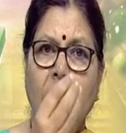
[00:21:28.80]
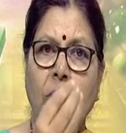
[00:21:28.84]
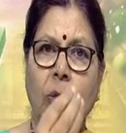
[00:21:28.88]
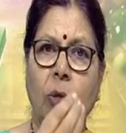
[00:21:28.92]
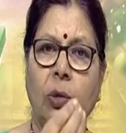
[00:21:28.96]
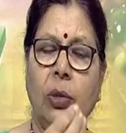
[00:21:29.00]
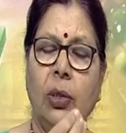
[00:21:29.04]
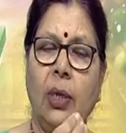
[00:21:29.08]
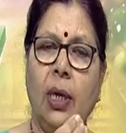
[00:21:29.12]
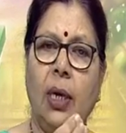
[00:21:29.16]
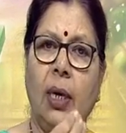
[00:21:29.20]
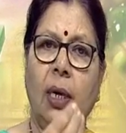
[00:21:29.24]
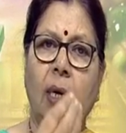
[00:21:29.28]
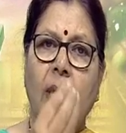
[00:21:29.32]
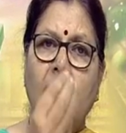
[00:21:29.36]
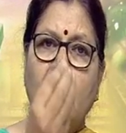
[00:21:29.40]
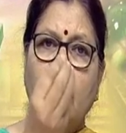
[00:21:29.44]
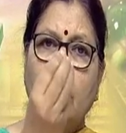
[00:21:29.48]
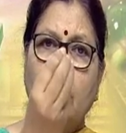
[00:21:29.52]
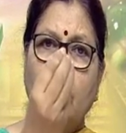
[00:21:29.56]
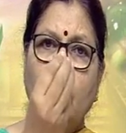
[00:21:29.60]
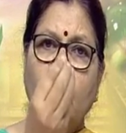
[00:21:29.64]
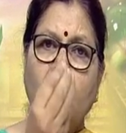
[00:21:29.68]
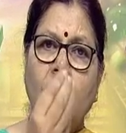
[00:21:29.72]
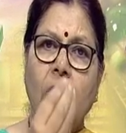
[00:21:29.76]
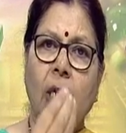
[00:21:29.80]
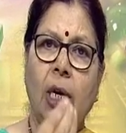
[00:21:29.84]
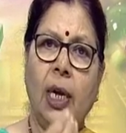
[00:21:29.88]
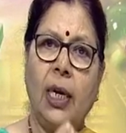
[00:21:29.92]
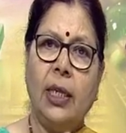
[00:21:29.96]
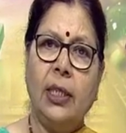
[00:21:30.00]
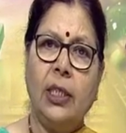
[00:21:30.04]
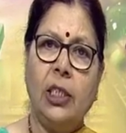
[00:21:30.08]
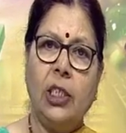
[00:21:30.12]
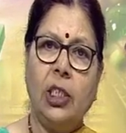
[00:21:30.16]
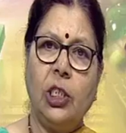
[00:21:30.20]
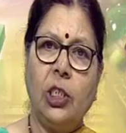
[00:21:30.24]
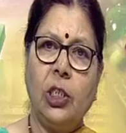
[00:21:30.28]
So, the
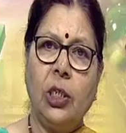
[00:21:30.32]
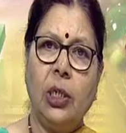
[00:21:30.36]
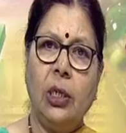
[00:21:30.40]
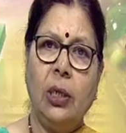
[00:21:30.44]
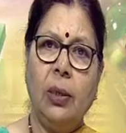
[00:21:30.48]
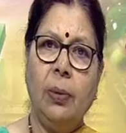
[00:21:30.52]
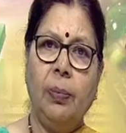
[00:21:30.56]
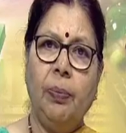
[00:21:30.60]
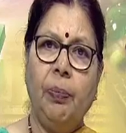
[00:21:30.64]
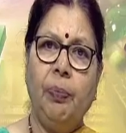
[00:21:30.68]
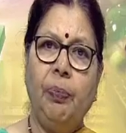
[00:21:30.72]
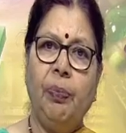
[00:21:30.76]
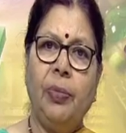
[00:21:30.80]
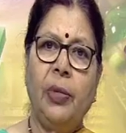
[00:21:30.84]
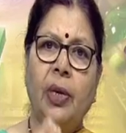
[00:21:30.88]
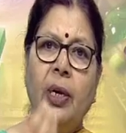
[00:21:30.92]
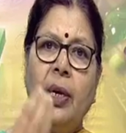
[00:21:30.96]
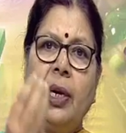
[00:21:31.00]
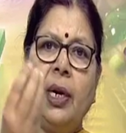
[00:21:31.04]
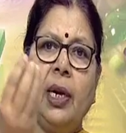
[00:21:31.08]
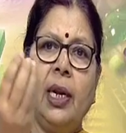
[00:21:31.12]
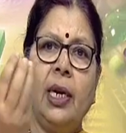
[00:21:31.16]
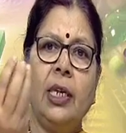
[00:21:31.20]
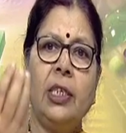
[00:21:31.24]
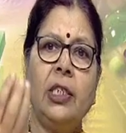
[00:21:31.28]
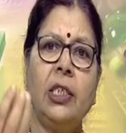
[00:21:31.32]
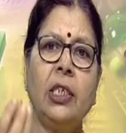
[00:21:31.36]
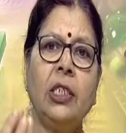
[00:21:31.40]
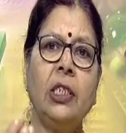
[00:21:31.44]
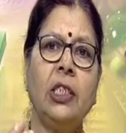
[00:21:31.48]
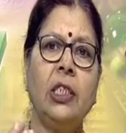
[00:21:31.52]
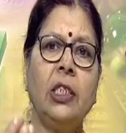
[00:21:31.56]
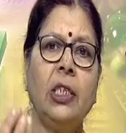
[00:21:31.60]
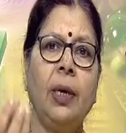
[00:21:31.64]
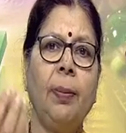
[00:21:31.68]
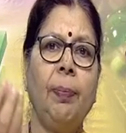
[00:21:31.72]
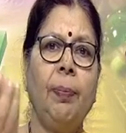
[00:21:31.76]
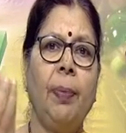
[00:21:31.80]
socialization,
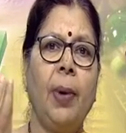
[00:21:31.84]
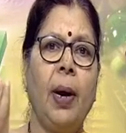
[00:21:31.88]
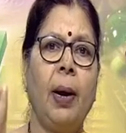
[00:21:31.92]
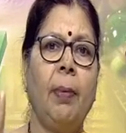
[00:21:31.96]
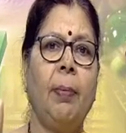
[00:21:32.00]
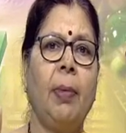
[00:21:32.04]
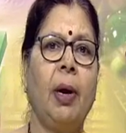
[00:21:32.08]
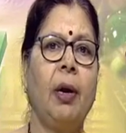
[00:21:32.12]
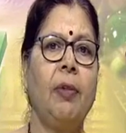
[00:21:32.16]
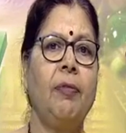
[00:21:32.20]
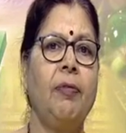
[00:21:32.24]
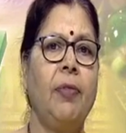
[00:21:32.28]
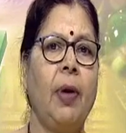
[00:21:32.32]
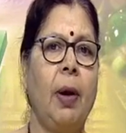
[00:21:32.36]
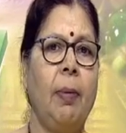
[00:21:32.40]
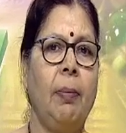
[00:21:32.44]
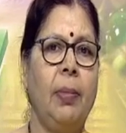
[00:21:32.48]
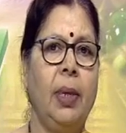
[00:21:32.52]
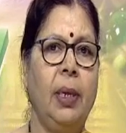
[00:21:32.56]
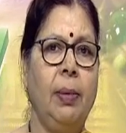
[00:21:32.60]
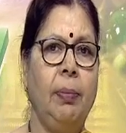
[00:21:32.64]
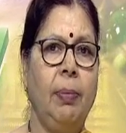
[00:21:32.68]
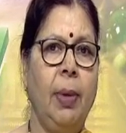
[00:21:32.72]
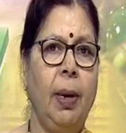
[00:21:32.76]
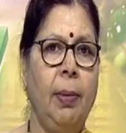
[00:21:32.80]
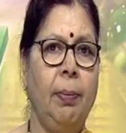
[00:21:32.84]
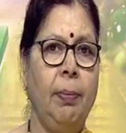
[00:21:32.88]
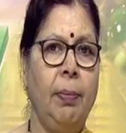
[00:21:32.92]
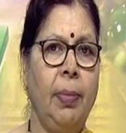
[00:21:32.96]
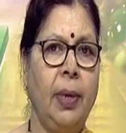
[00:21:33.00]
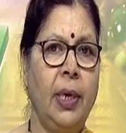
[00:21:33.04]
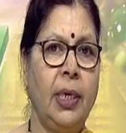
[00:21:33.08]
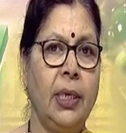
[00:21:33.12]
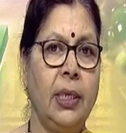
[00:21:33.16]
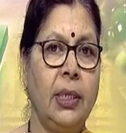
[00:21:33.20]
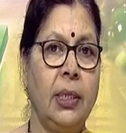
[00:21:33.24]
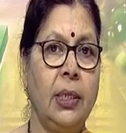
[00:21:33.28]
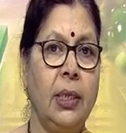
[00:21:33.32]
relationship among family
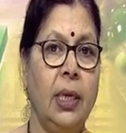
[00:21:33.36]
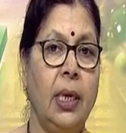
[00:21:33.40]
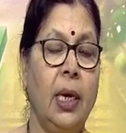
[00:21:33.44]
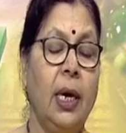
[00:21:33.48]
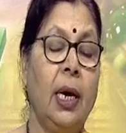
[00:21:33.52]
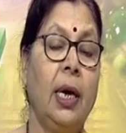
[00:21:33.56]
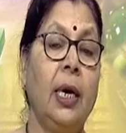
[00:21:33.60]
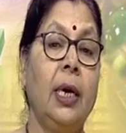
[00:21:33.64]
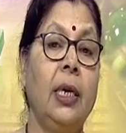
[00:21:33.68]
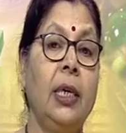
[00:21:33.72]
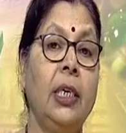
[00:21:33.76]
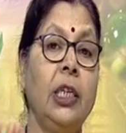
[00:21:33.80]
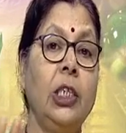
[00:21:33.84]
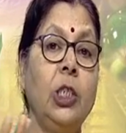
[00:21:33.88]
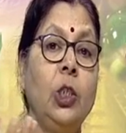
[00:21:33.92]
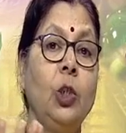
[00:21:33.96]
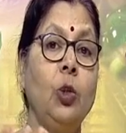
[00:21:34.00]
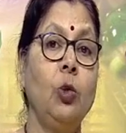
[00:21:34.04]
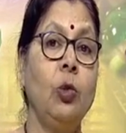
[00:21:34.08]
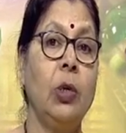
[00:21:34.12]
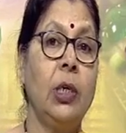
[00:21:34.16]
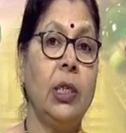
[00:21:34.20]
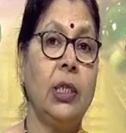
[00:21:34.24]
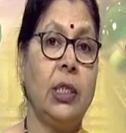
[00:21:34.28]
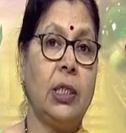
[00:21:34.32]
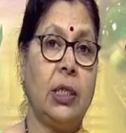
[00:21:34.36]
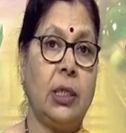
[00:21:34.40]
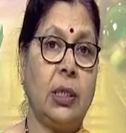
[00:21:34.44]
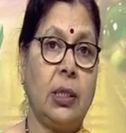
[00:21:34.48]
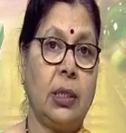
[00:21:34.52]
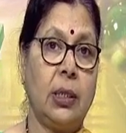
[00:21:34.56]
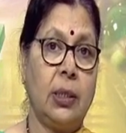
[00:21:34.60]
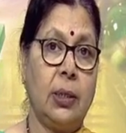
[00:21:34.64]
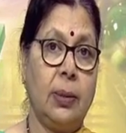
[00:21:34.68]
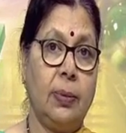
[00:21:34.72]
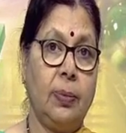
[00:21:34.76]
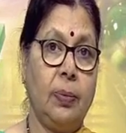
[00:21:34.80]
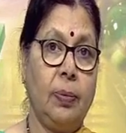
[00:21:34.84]
members,
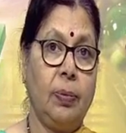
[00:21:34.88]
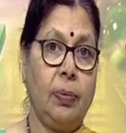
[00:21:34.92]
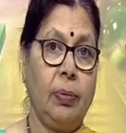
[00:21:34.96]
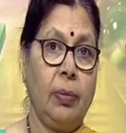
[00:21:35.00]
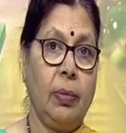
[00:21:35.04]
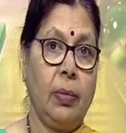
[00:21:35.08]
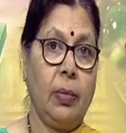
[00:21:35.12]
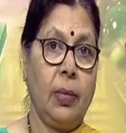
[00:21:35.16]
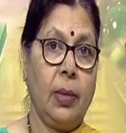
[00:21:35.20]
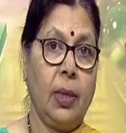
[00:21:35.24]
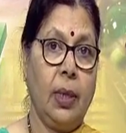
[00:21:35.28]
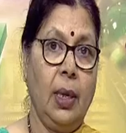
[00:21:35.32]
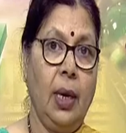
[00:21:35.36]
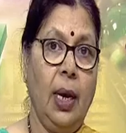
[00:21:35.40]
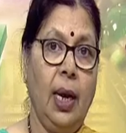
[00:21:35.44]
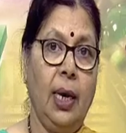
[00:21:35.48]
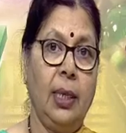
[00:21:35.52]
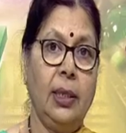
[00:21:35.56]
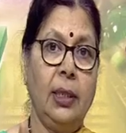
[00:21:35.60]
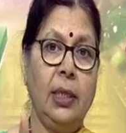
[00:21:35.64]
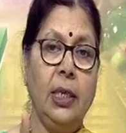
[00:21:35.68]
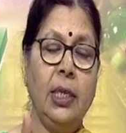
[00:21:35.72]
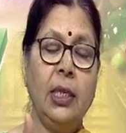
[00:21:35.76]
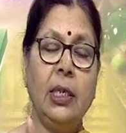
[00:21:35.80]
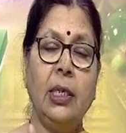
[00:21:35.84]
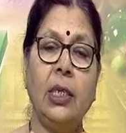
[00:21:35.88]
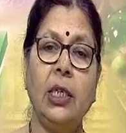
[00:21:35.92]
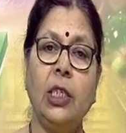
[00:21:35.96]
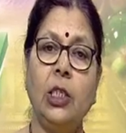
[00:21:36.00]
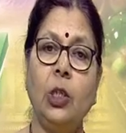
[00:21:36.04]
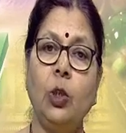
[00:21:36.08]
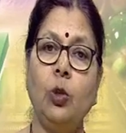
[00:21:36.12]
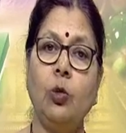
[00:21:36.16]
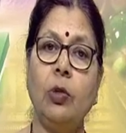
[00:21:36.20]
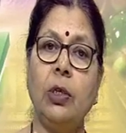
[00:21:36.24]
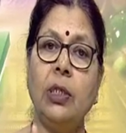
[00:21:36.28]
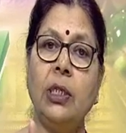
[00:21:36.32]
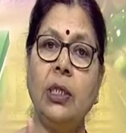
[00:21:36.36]
rituals, and these
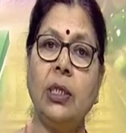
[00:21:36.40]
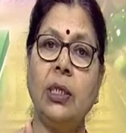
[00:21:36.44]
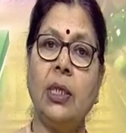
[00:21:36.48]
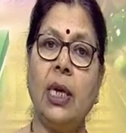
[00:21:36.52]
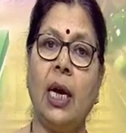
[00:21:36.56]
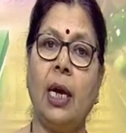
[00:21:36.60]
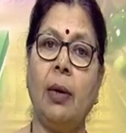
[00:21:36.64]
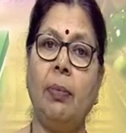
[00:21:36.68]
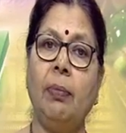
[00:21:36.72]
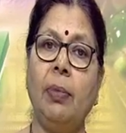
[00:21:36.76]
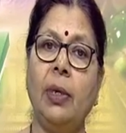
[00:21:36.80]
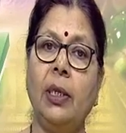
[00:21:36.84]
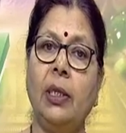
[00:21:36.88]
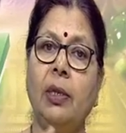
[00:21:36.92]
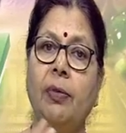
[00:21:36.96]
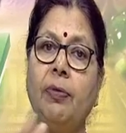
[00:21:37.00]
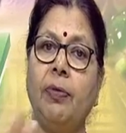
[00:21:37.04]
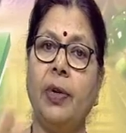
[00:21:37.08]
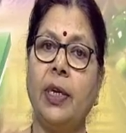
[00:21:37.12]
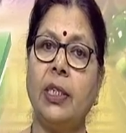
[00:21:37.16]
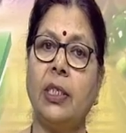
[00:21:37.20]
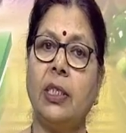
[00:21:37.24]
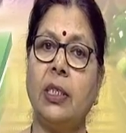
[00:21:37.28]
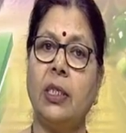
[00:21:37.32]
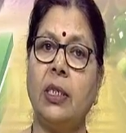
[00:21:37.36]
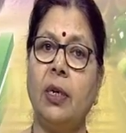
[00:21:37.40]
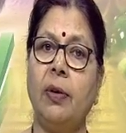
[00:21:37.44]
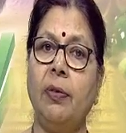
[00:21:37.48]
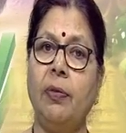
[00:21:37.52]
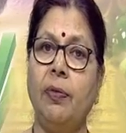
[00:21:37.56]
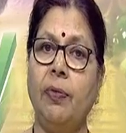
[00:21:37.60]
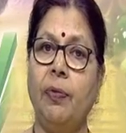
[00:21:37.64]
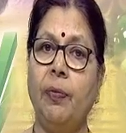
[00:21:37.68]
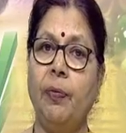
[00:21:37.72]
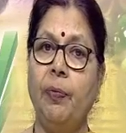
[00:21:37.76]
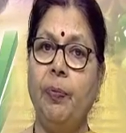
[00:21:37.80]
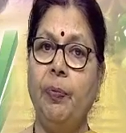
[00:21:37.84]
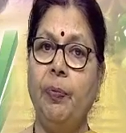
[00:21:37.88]
rituals can be the festive